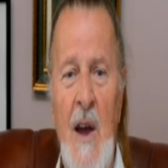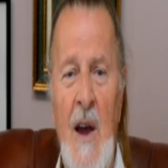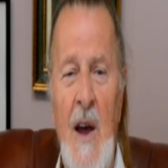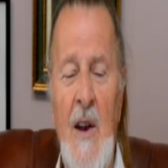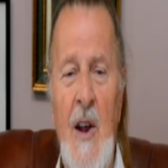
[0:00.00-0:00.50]

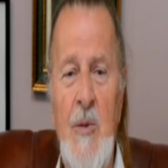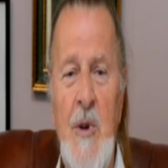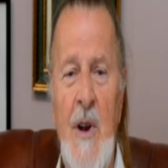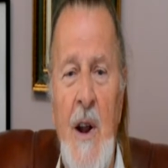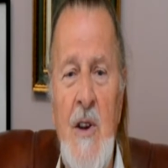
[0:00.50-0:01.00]
and
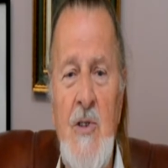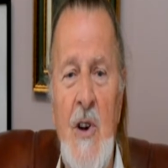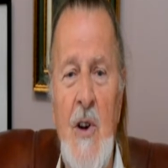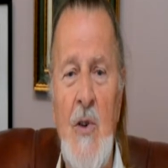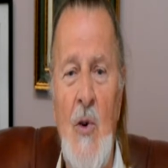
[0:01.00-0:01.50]

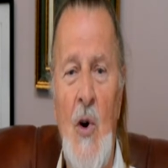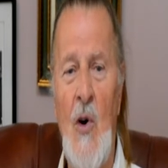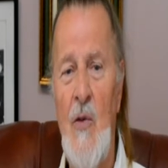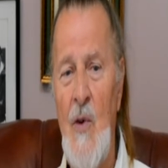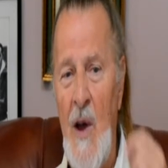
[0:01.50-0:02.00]
explanation
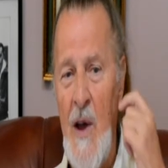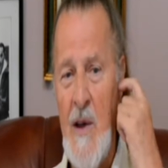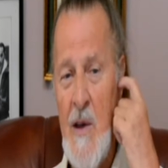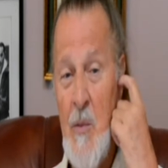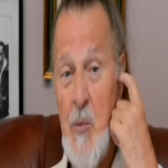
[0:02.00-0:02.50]
of
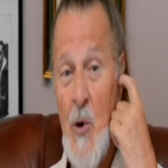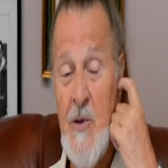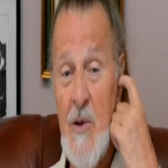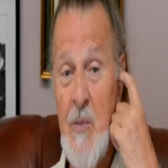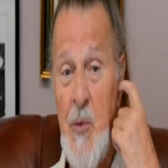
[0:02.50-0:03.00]

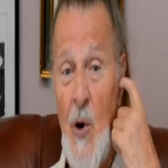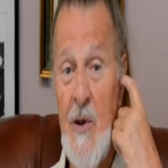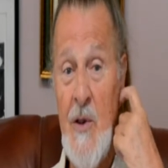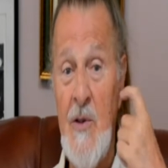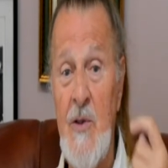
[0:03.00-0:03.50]
important
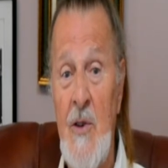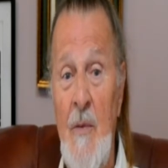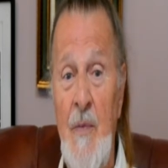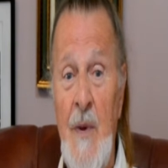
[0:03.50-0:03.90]
points